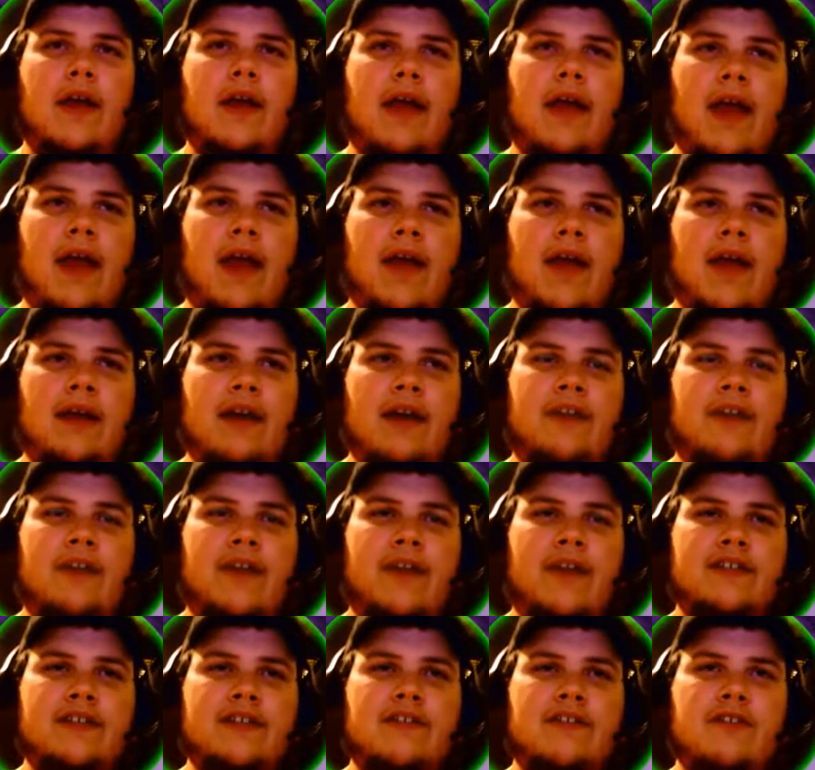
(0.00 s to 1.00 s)
And
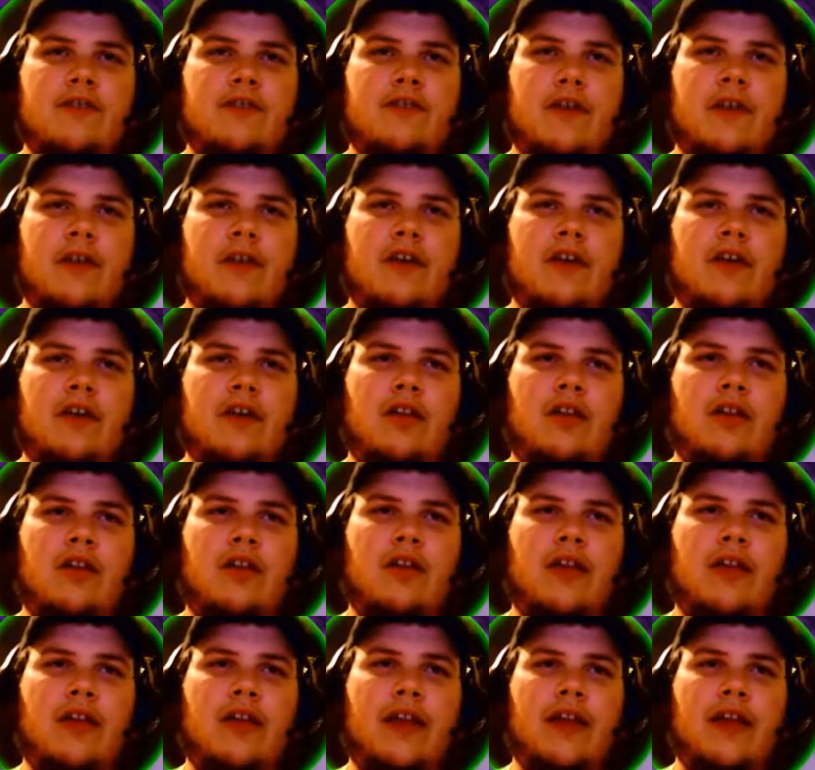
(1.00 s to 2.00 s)
that's just going to be a
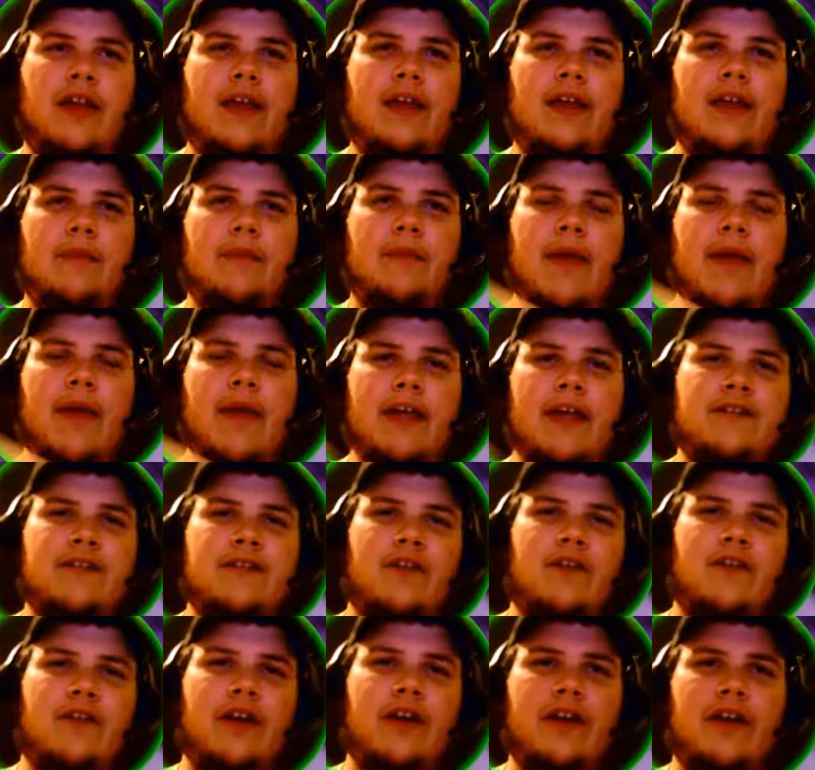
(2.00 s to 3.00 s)
clean match
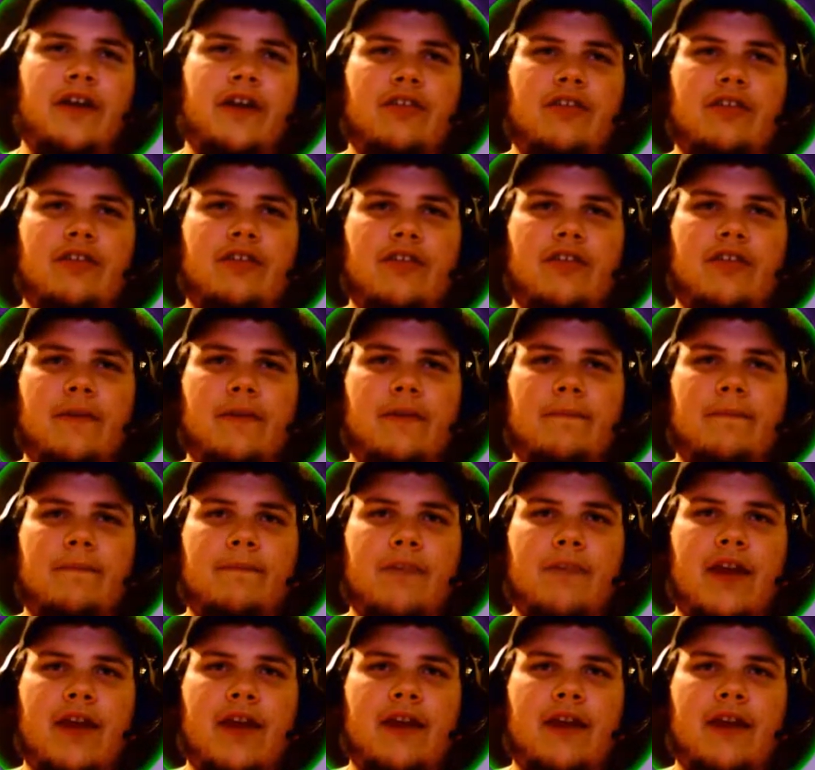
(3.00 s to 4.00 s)
for us.
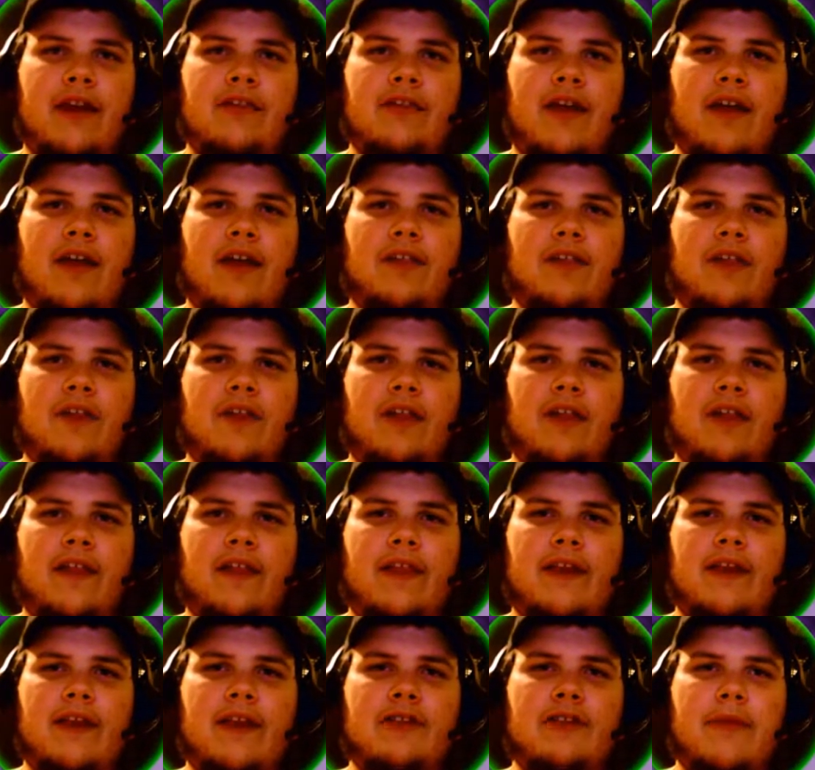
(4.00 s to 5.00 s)
Not exactly the
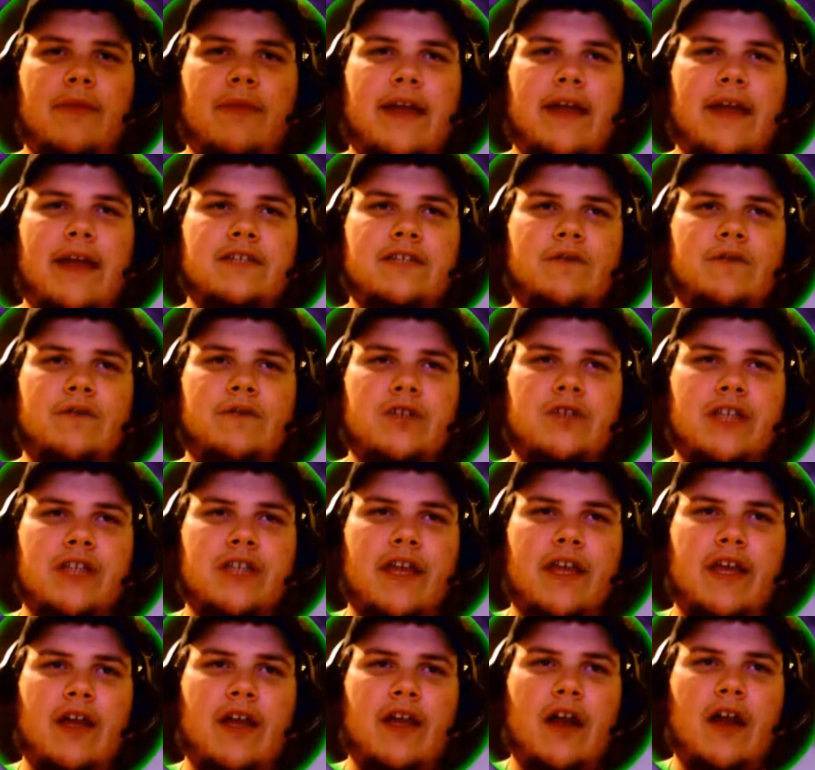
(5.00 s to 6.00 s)
cleanest match.
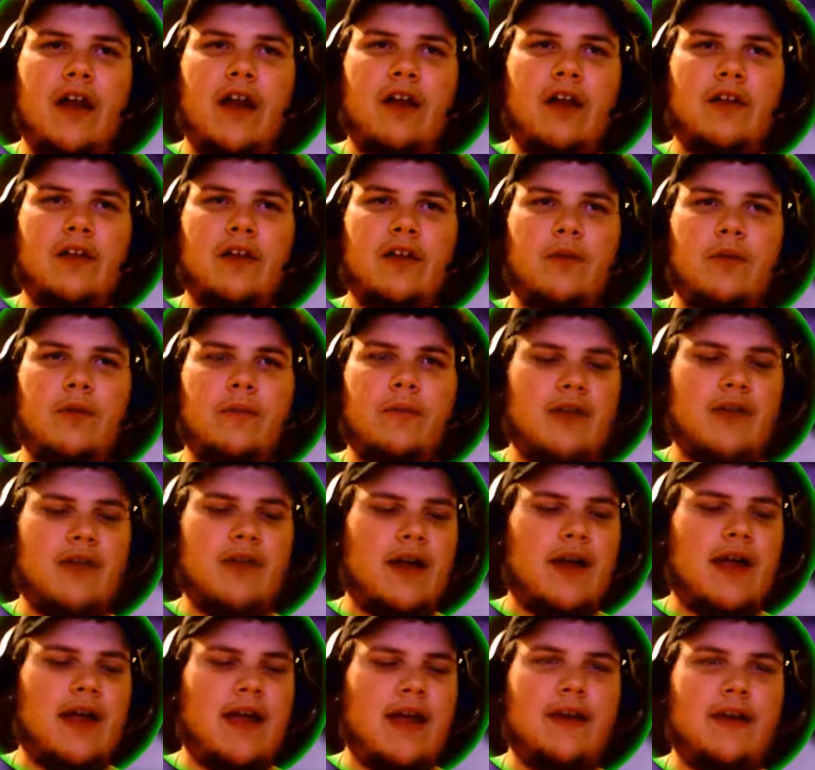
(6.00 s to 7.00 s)
Unfortunately, our little
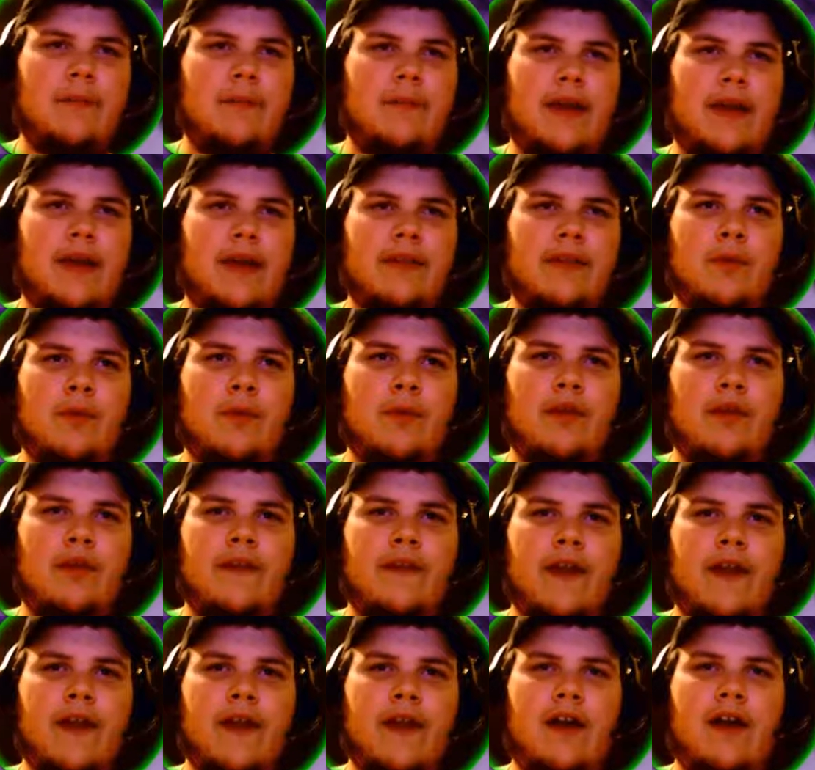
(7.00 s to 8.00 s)
Whimsicott had to bite the bullet
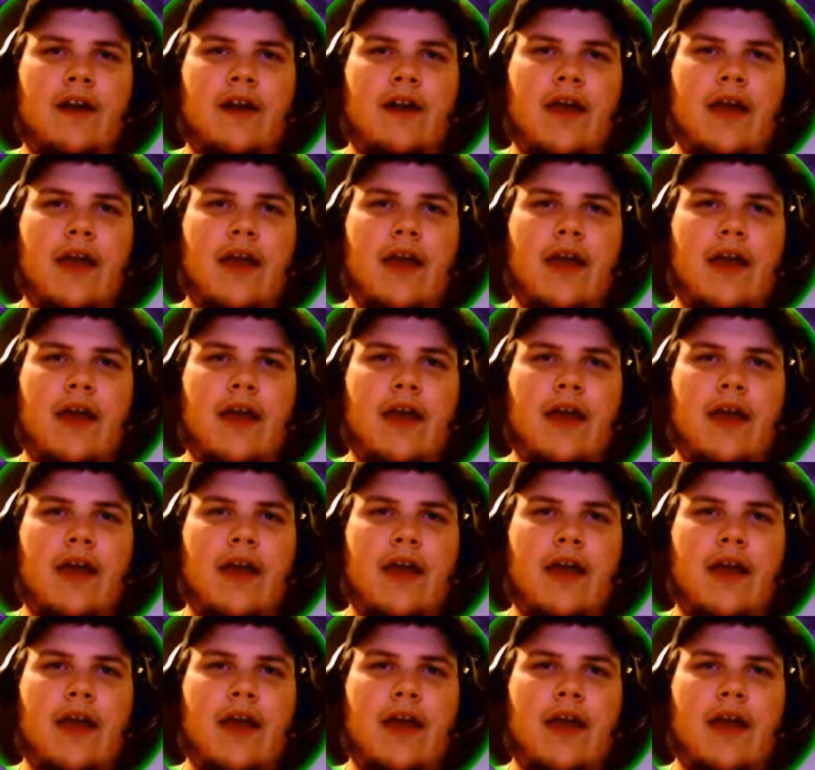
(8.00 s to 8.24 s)
there.